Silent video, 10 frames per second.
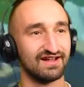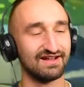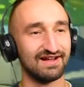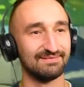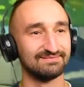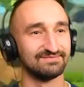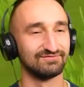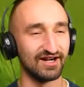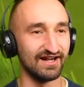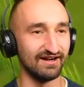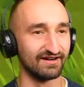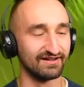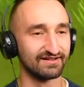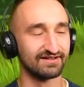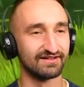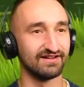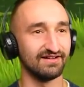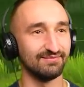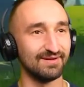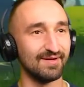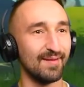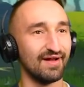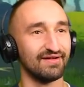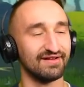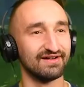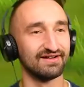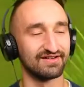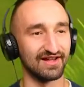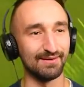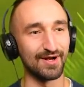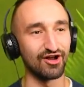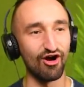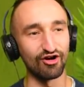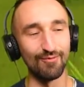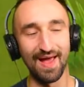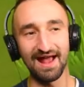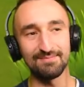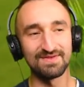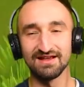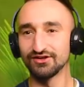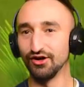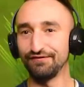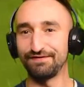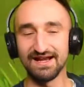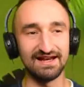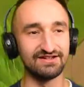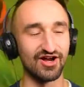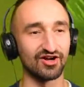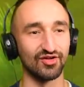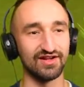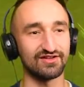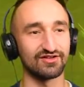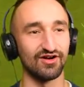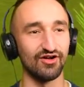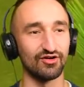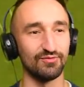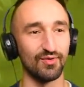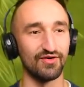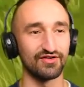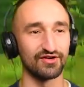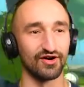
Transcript: What? Uh, right here. My, my build. See, my cargo bay, good feet and ducklings, so all good boys and